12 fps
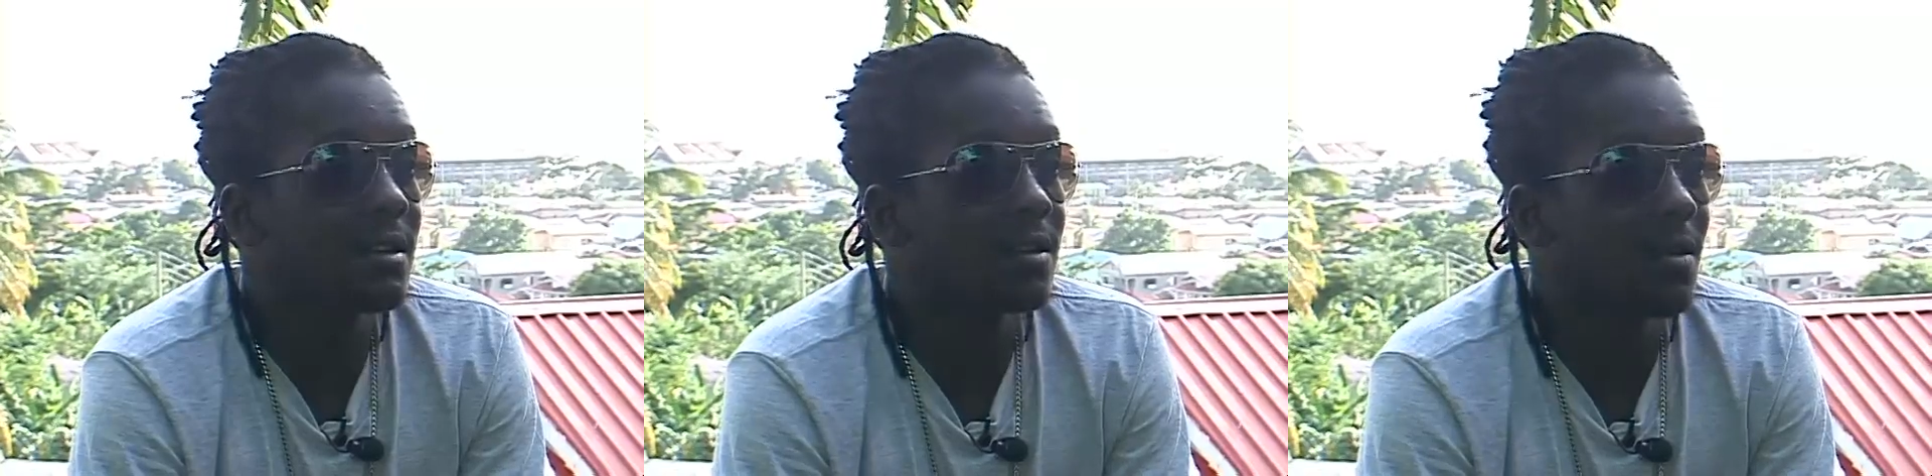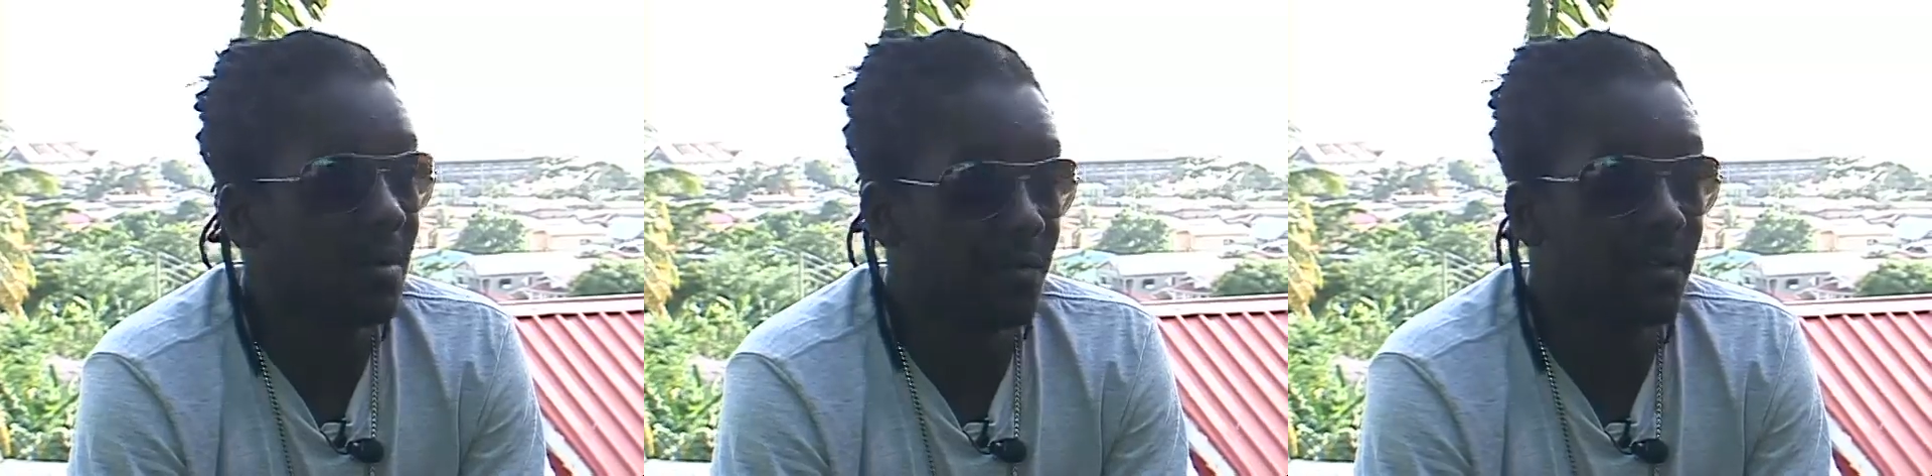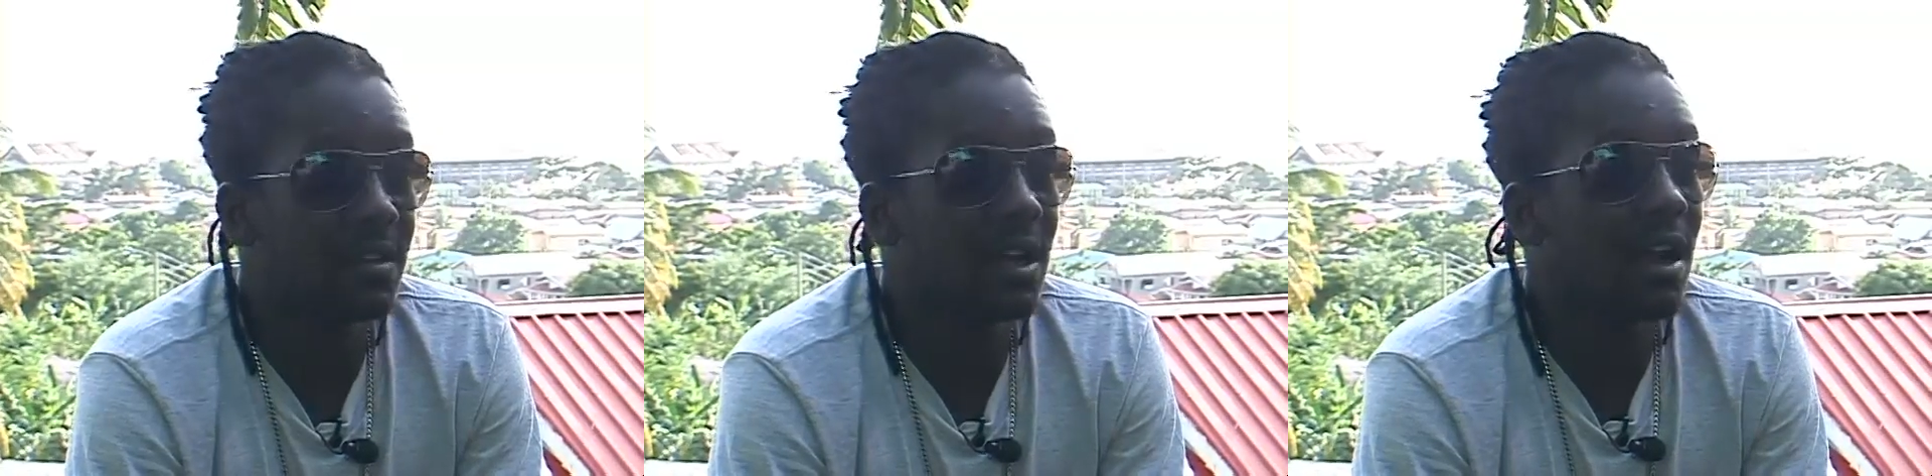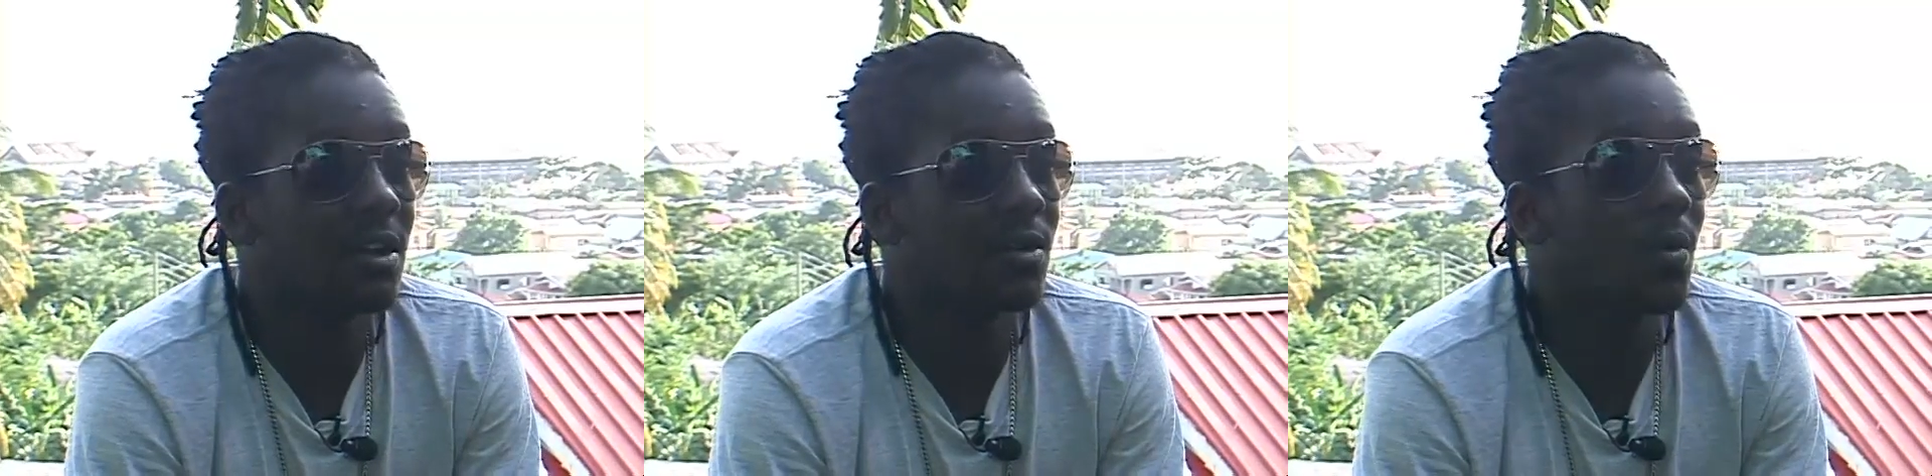So my
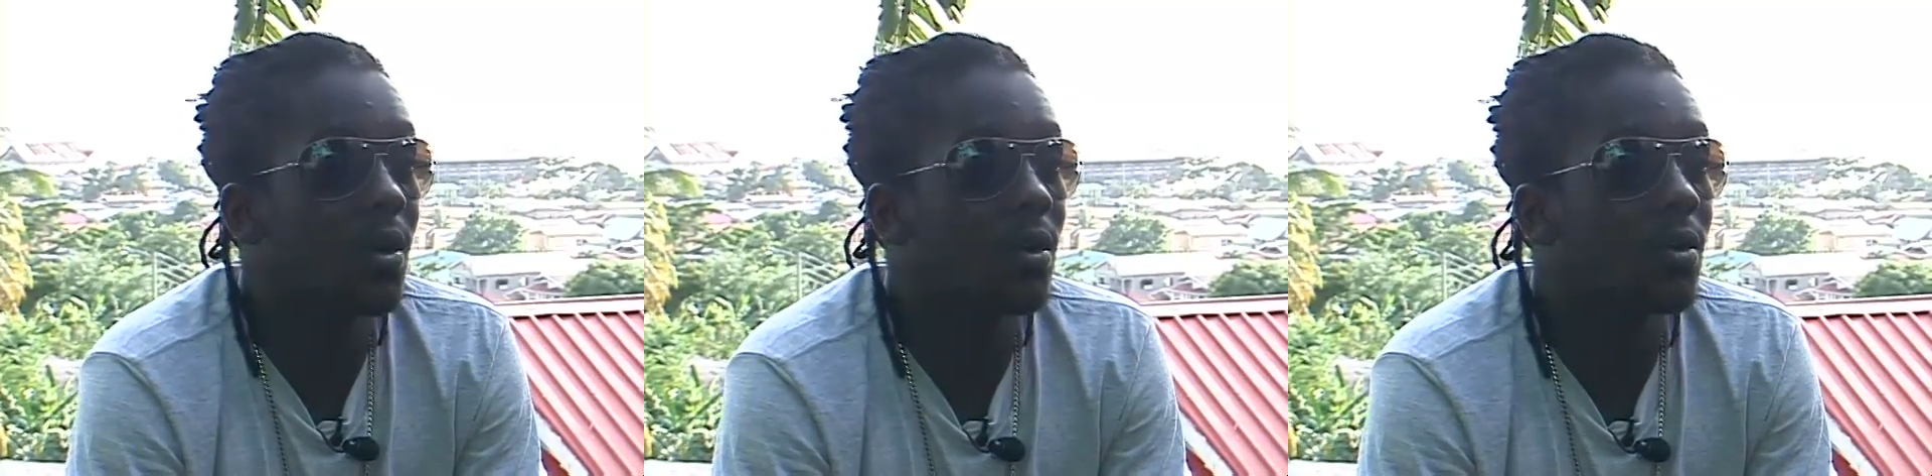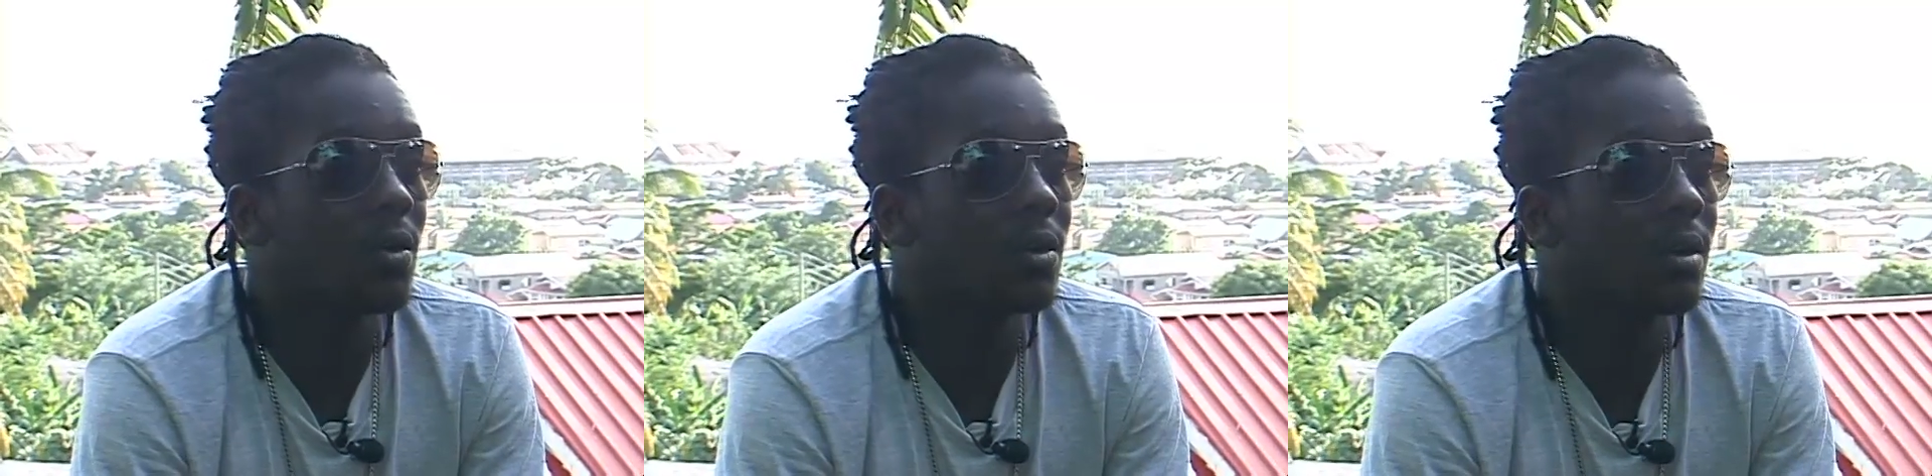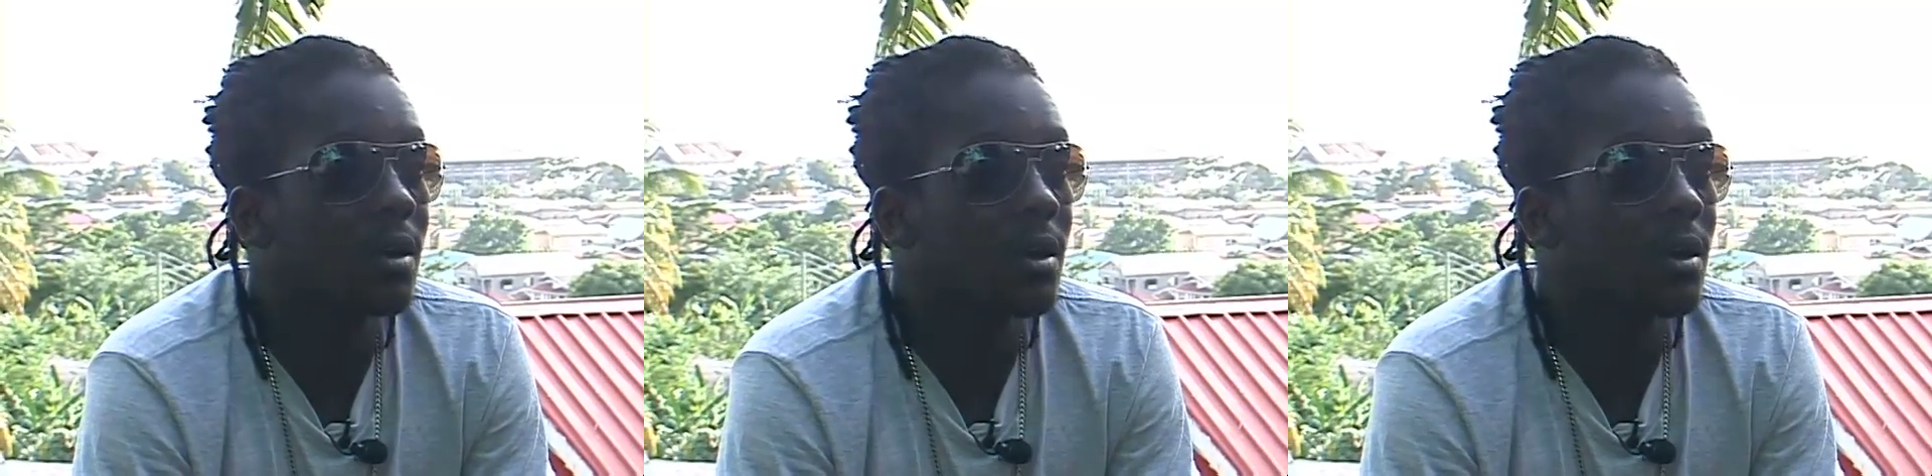physical could work good.